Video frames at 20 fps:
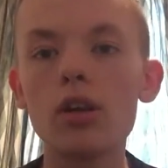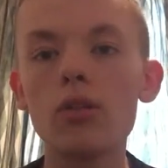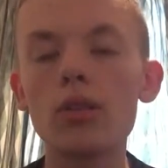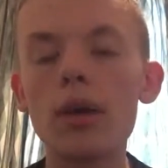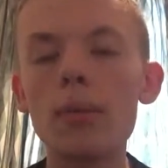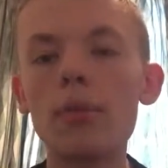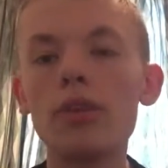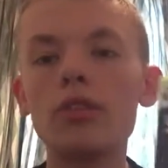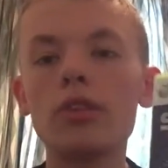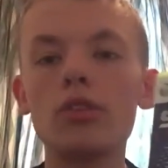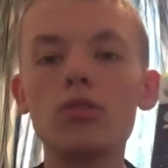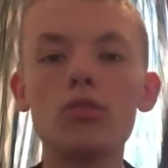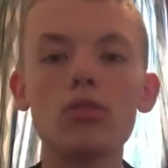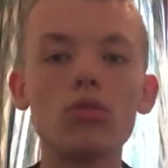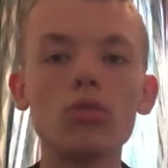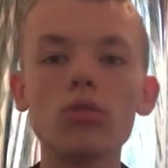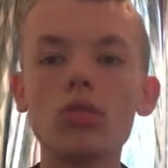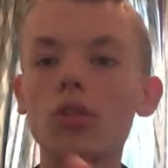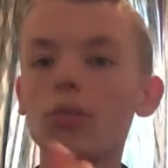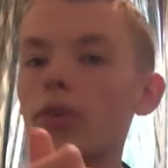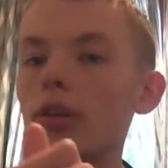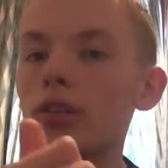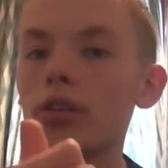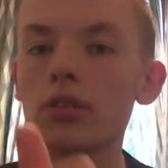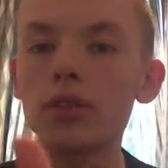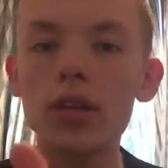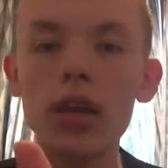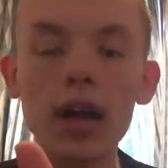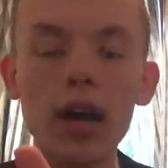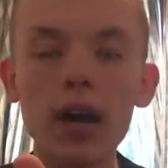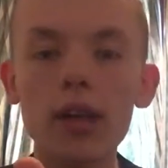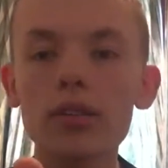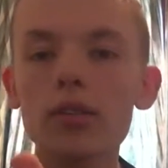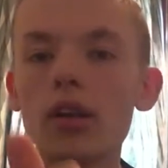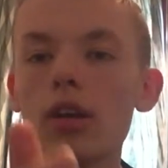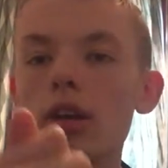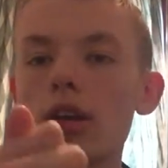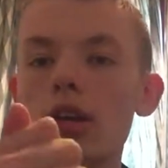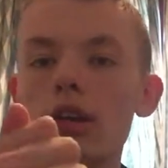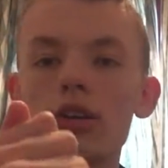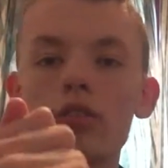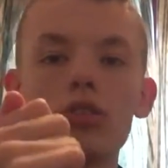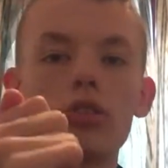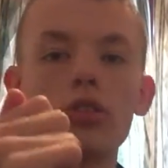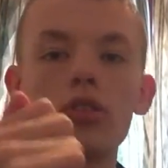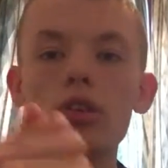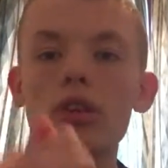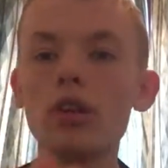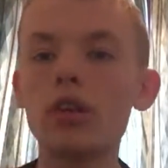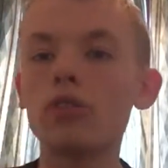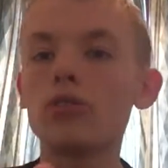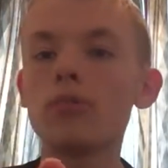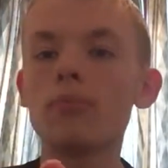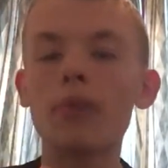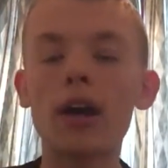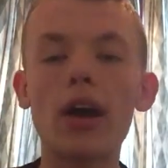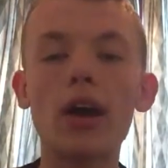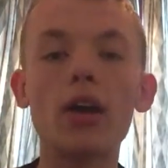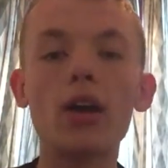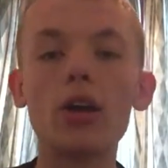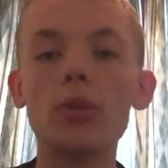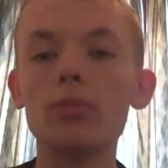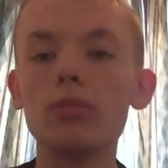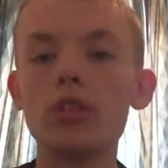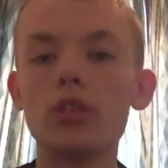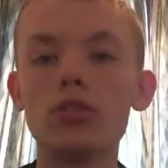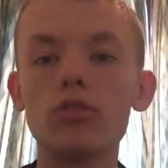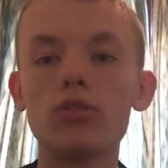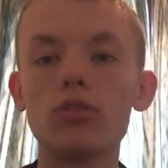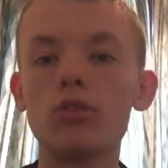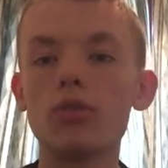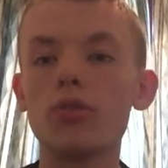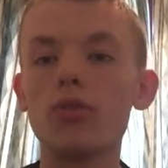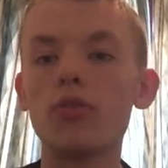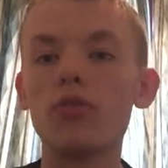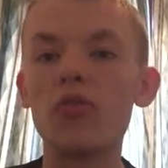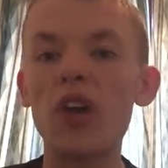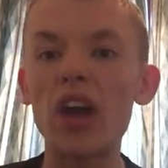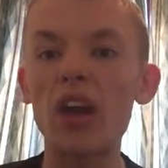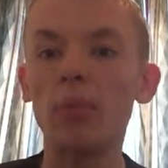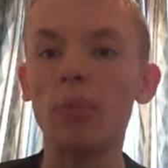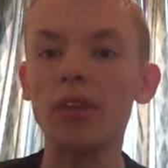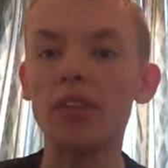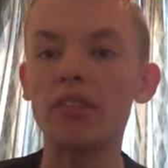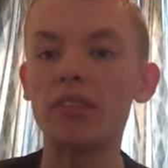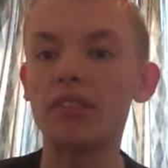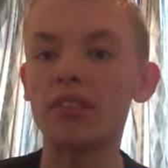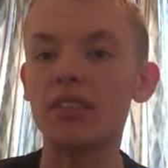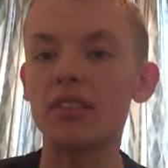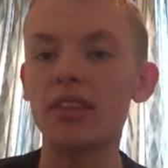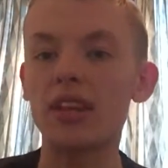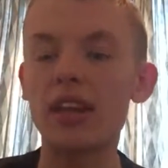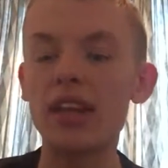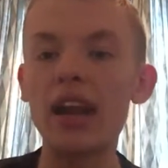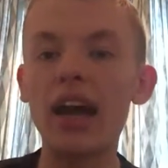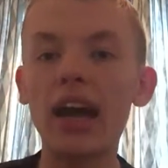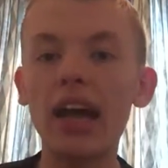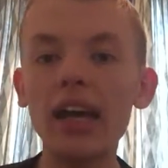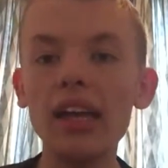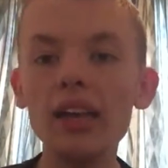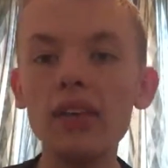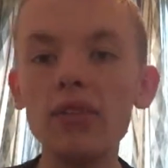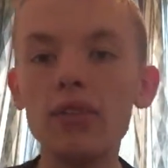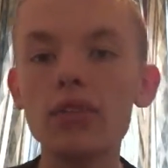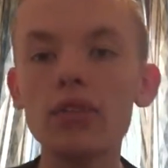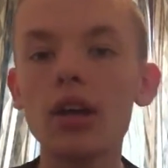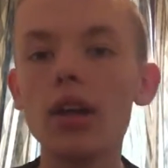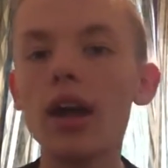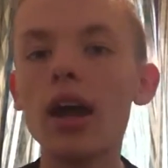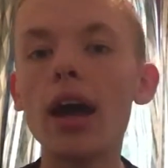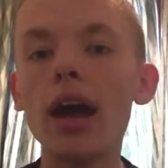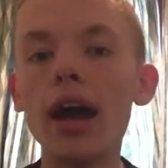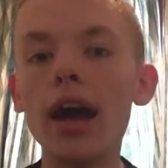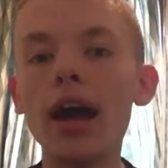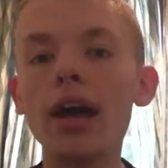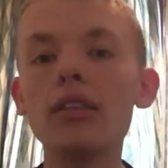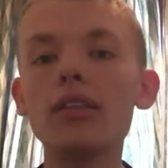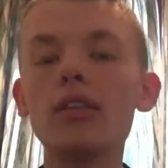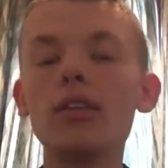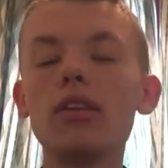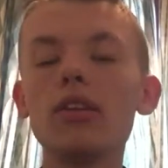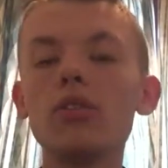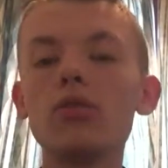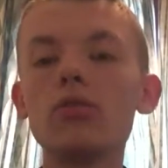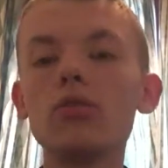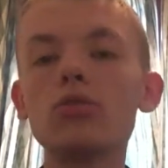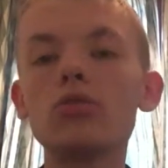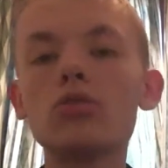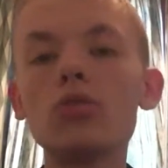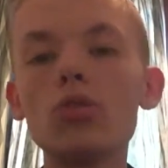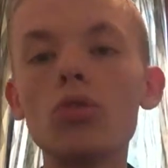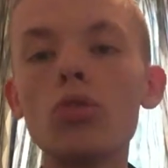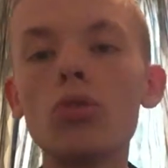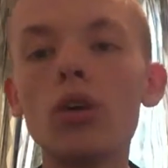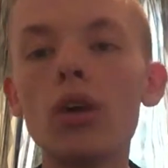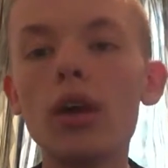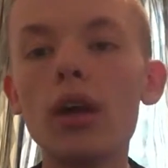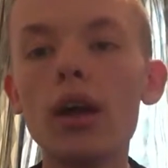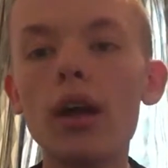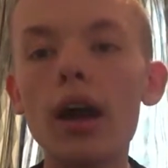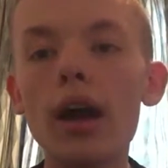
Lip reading: That means he could do long-range attacks, he could turn his arms into venomous knives, and he can also